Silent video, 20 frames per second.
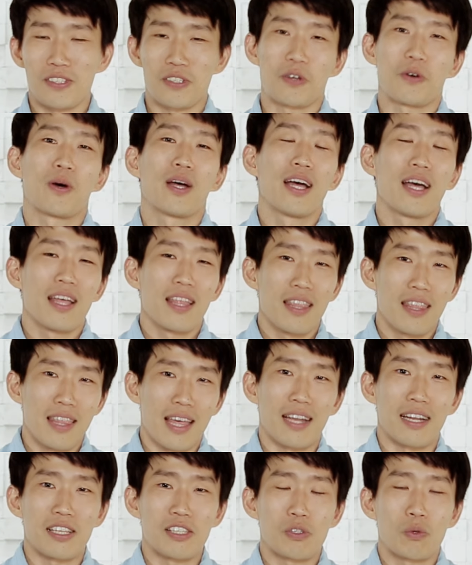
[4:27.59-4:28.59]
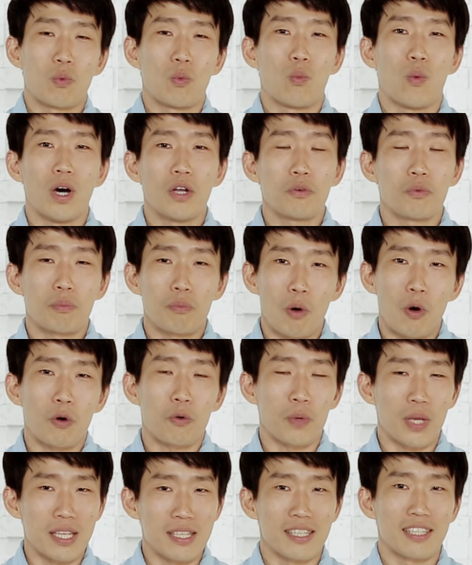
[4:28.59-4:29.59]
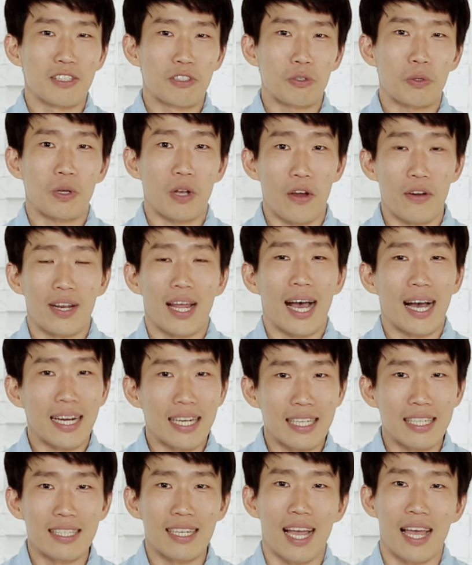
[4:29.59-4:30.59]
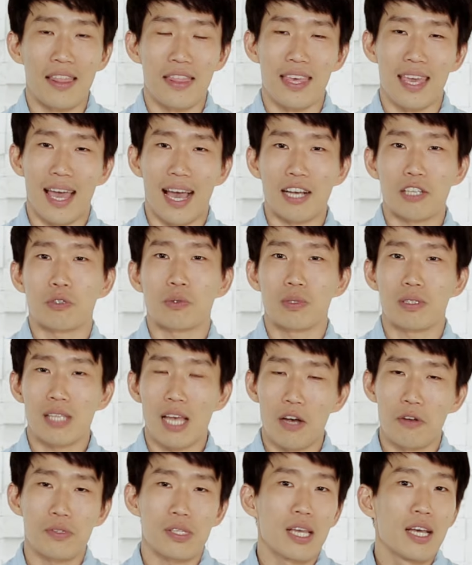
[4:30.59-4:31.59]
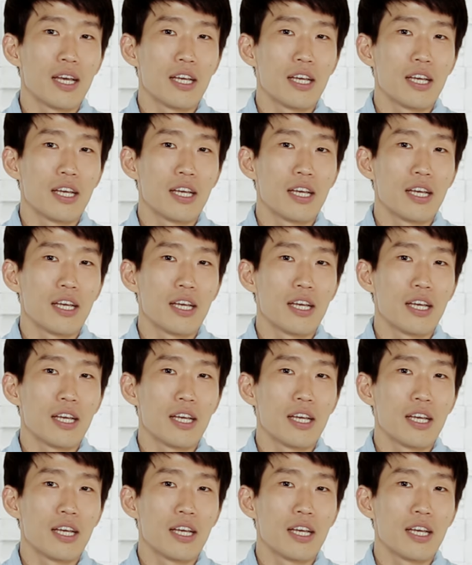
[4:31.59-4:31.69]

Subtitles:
So that is one more reason to learn Hangul and the actual sounds.